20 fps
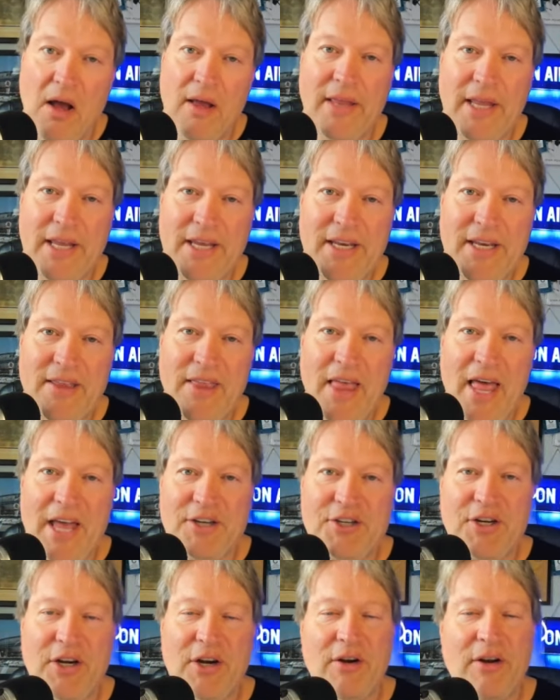like you did
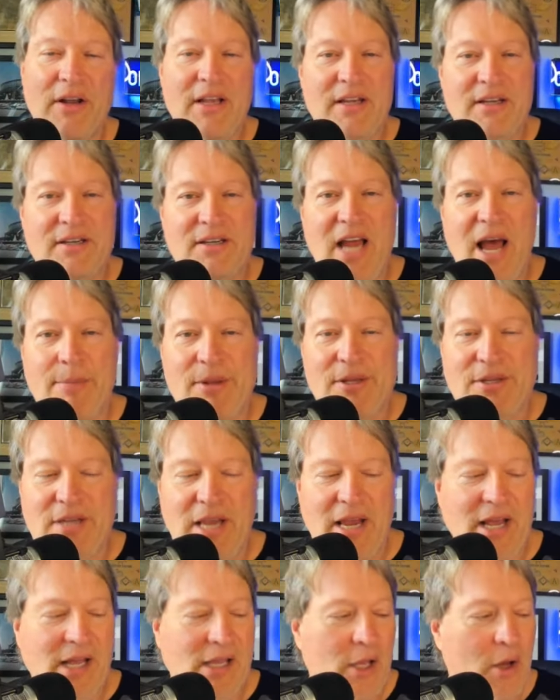last year. Stop and
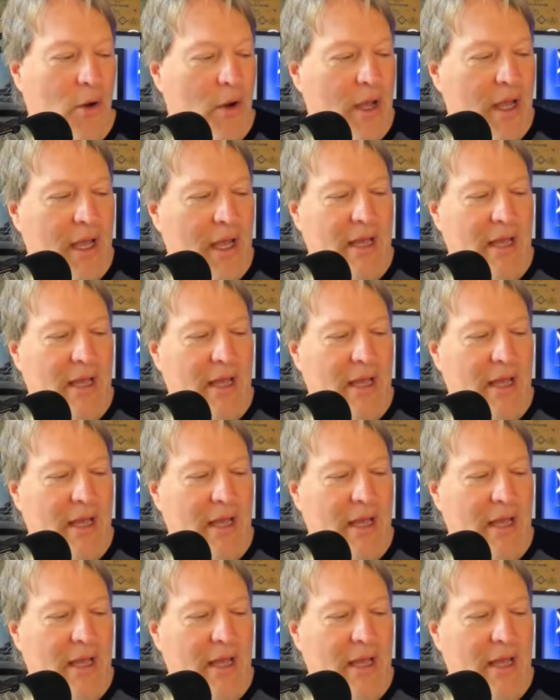say hello.